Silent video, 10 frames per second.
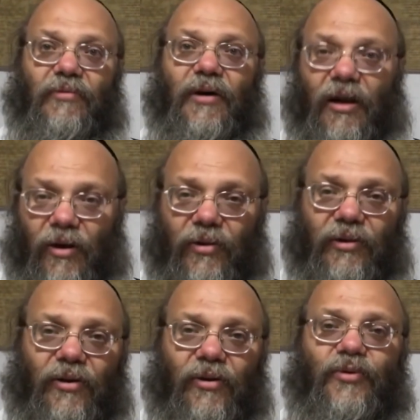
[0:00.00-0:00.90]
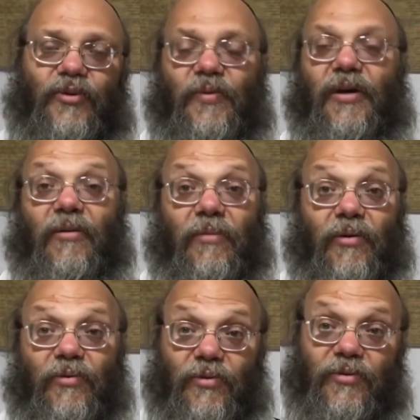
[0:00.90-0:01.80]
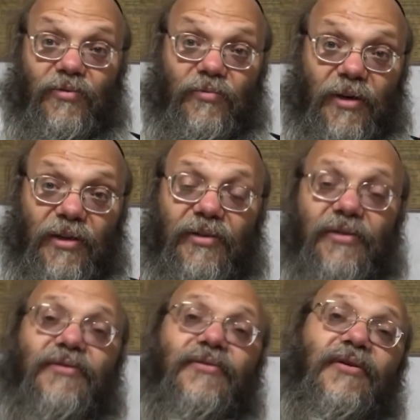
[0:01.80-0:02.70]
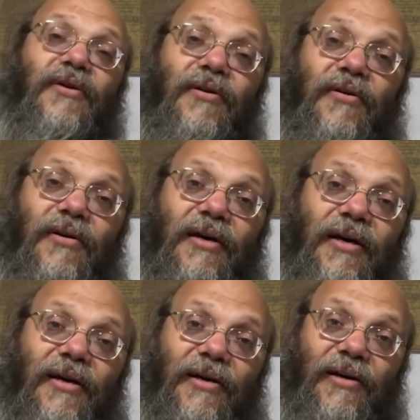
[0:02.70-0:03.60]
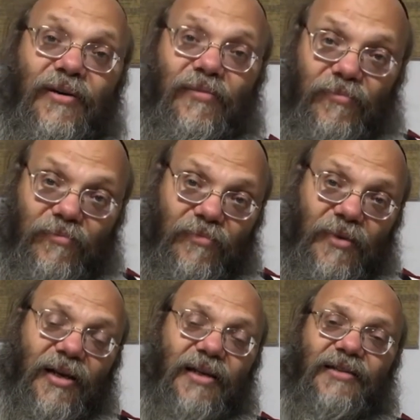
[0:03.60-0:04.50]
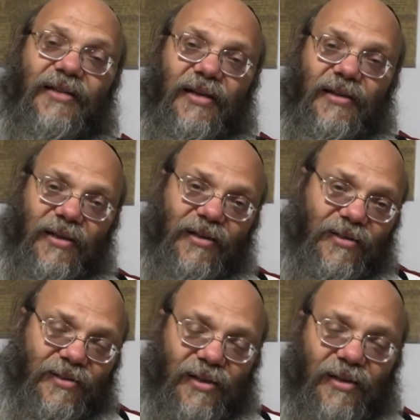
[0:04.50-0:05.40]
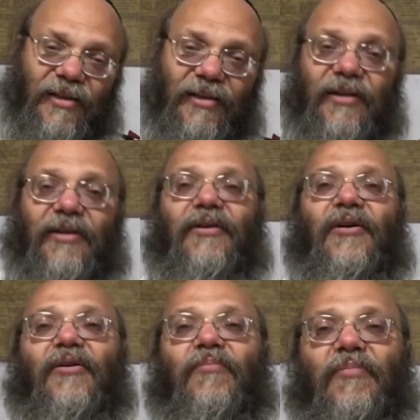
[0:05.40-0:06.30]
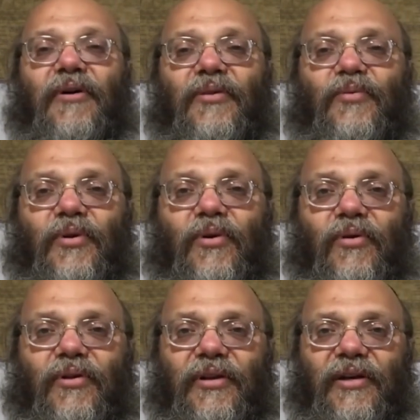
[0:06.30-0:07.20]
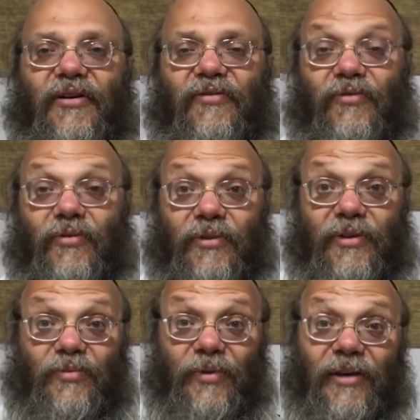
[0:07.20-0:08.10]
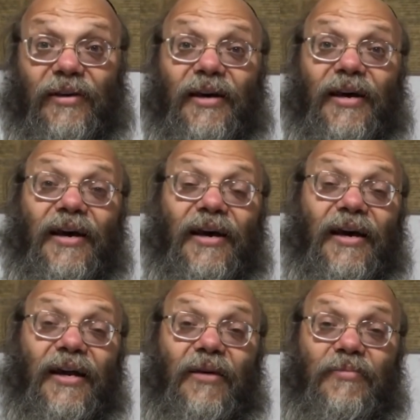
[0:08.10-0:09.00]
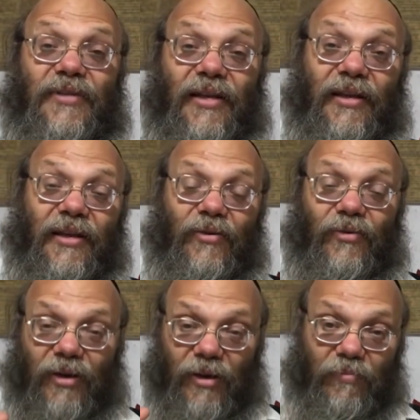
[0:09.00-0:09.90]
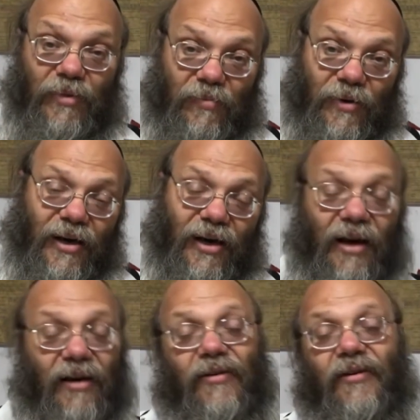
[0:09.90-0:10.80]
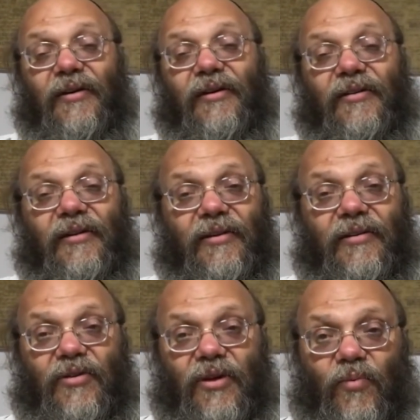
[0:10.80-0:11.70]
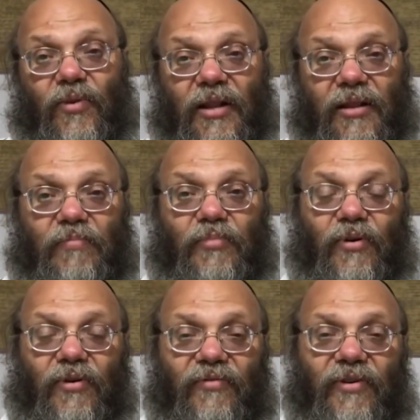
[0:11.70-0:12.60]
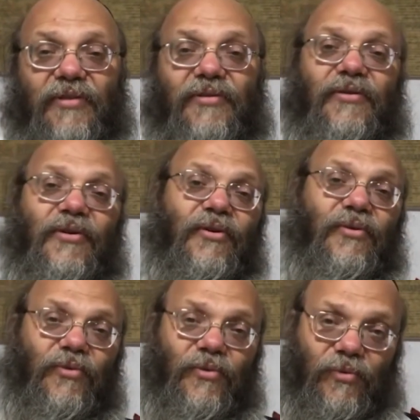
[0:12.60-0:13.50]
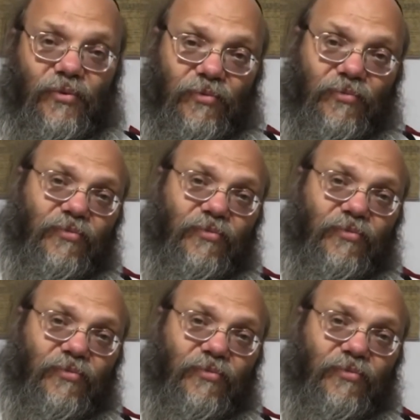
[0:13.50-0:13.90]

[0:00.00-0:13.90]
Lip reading: a lot to speak about those matters and extend the understanding there, but we'll hold it here for this week. And I'm sending you a big bracha that Hashem will help all of us to